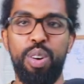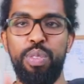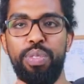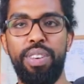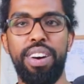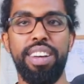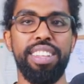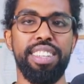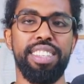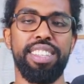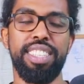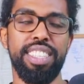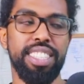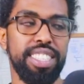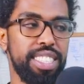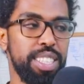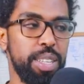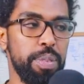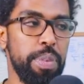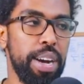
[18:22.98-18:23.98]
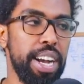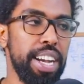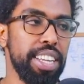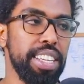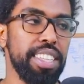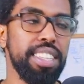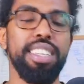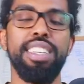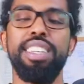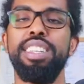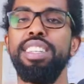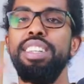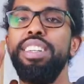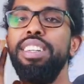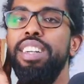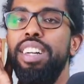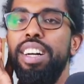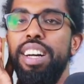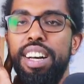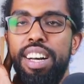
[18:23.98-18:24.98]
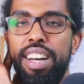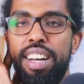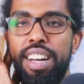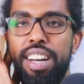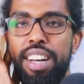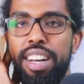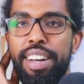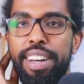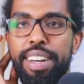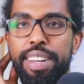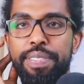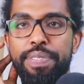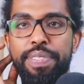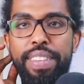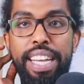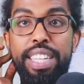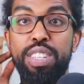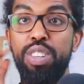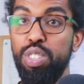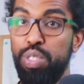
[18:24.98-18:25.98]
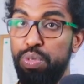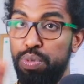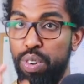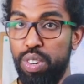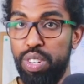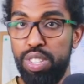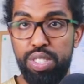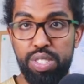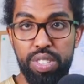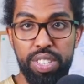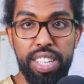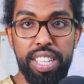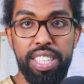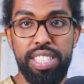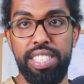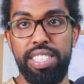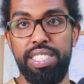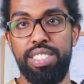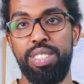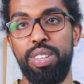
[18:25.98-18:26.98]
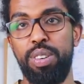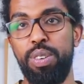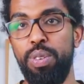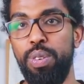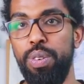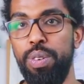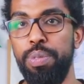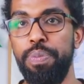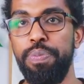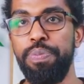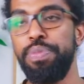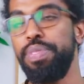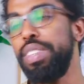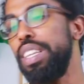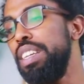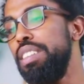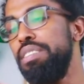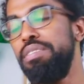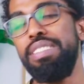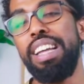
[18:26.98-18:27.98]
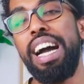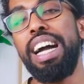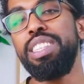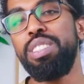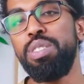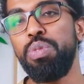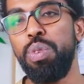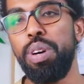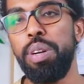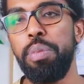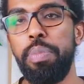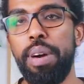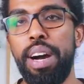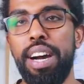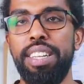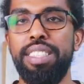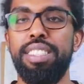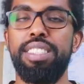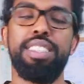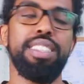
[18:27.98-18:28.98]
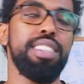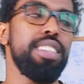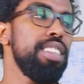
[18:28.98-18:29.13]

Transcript: of other things in mind, I don't focus on dating, so that's one part.